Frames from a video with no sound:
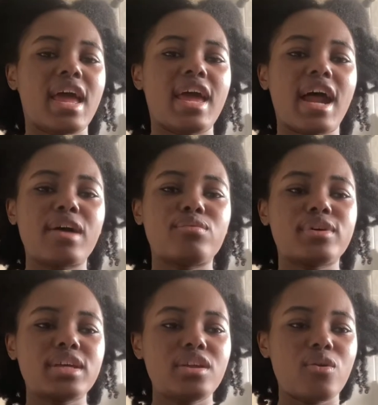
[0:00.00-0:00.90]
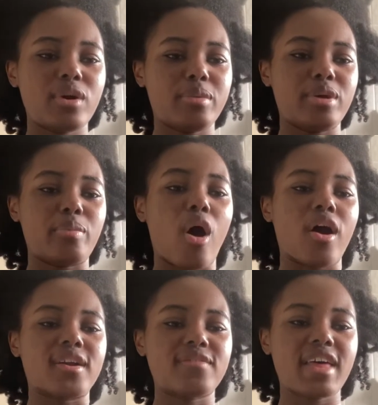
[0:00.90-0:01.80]
and I really don't want to be a
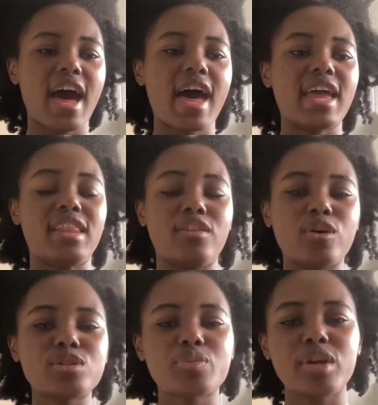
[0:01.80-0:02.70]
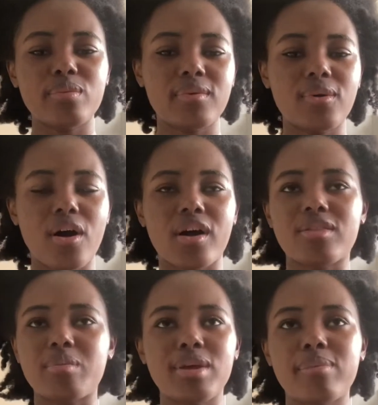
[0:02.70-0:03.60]
part of that. And those people are
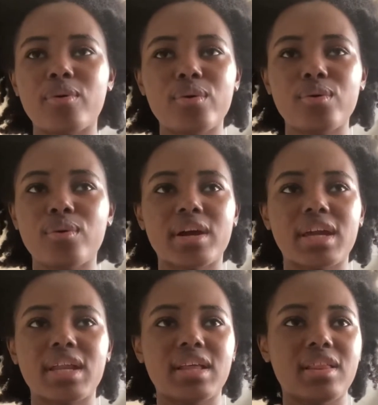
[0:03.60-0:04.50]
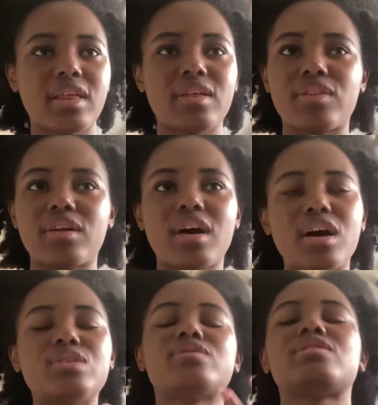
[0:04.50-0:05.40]
the people who are getting the
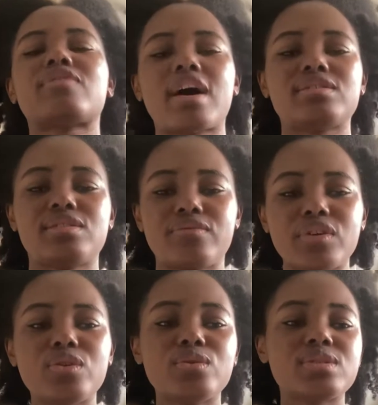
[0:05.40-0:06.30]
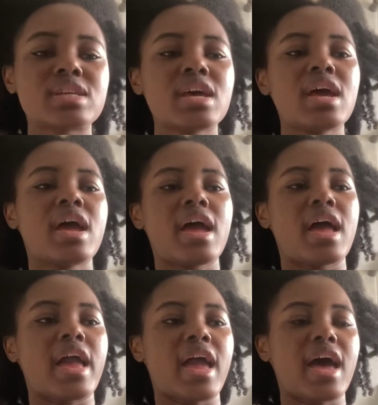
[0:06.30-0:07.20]
hundreds of thousands of views,
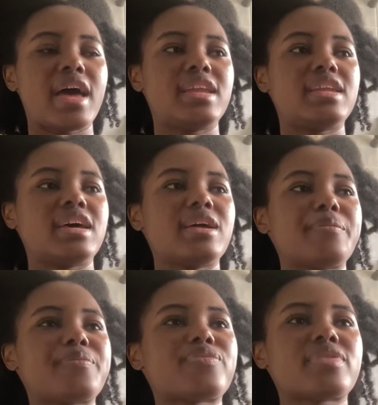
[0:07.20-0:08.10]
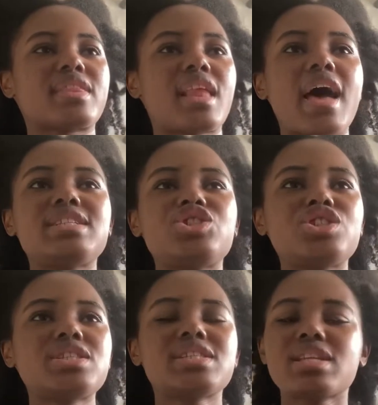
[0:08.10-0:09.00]
and that's
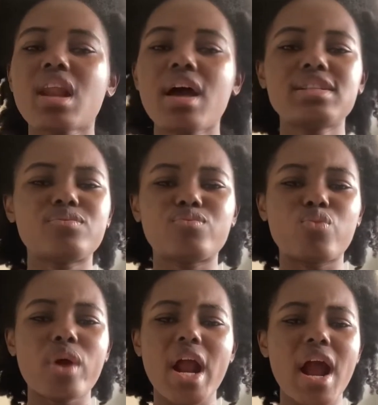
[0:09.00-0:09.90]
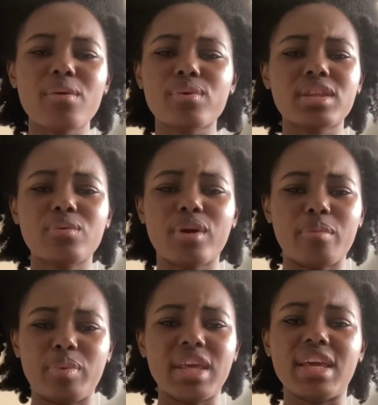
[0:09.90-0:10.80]
just not where I really want
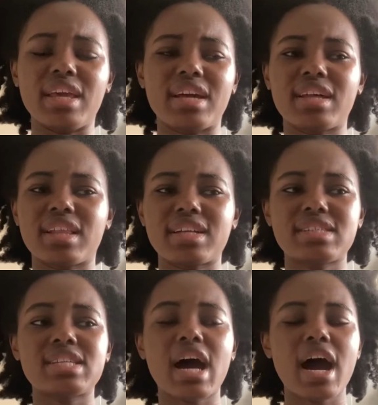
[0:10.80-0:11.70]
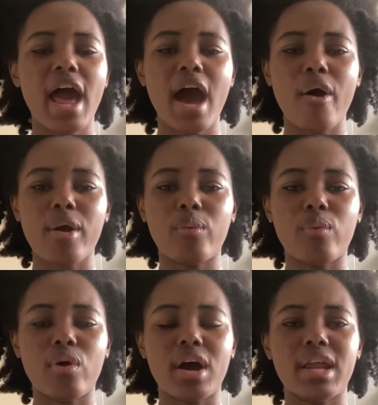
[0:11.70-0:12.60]
to be. That's not how I
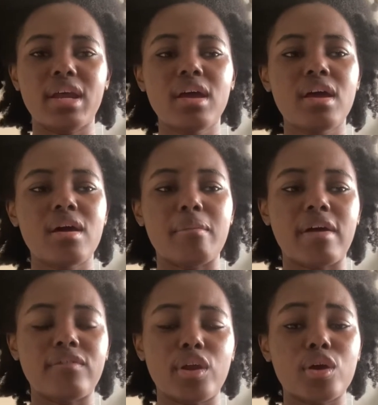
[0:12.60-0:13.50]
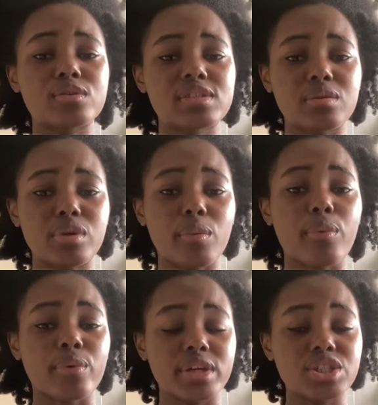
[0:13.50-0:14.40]
want my videos to be
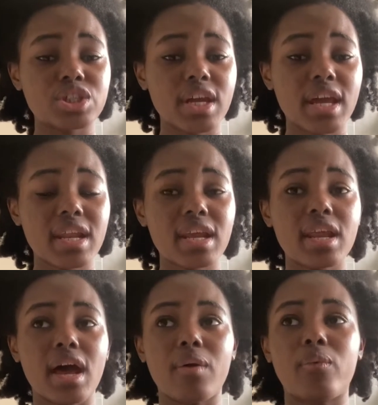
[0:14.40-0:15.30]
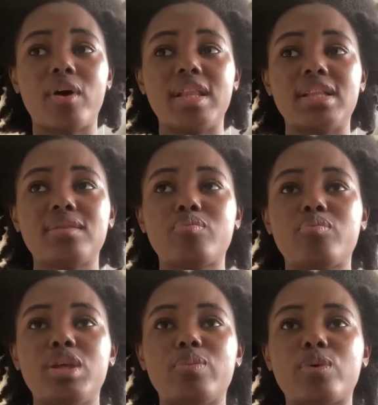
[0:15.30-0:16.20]
appreciated. I want
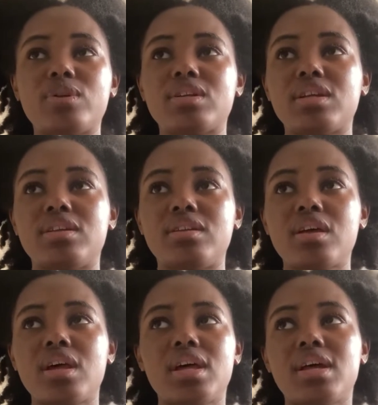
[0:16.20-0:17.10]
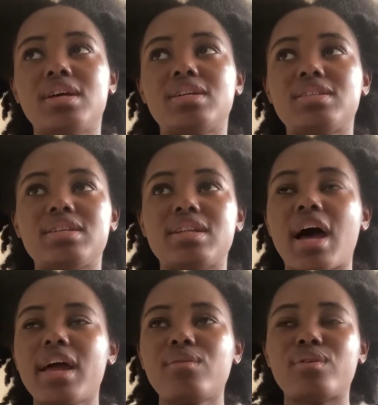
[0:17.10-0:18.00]
people to
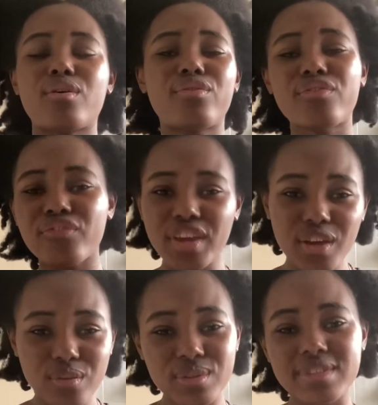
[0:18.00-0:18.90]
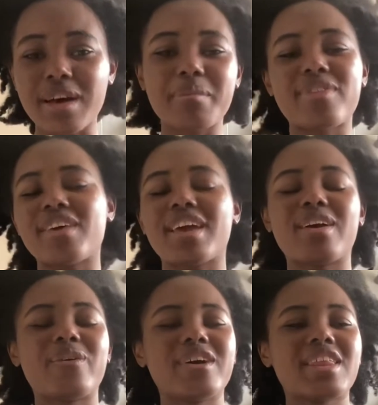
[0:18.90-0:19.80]
I don't know, feel
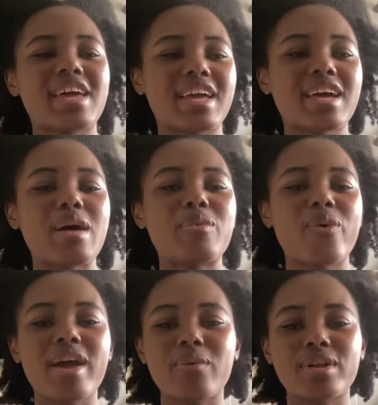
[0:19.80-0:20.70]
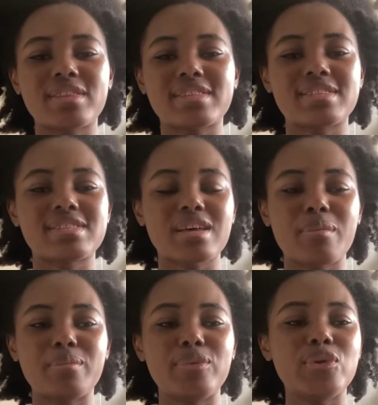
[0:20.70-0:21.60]
something, or like come away with
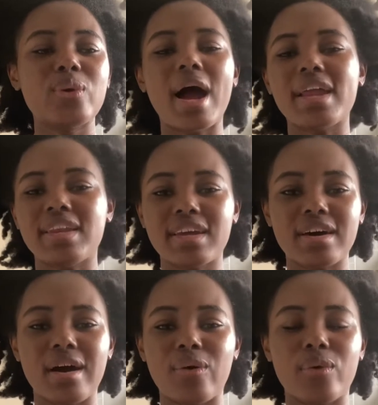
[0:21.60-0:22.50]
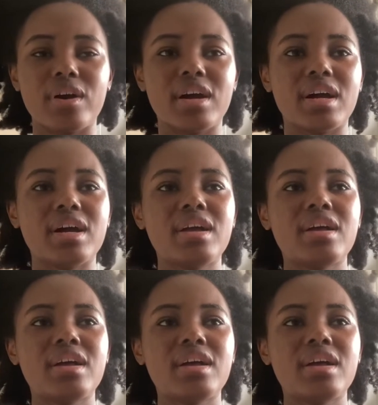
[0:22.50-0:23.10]
some new idea, or